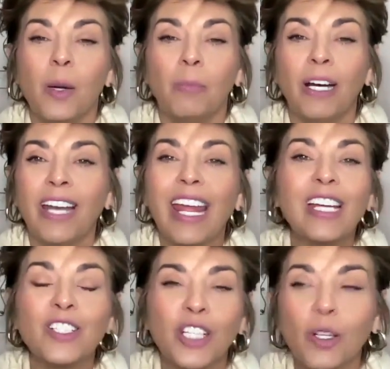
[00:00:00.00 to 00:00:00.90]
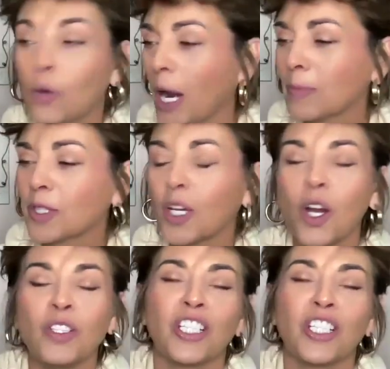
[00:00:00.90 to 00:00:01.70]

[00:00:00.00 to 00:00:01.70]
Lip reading: but Angie grabs the coat.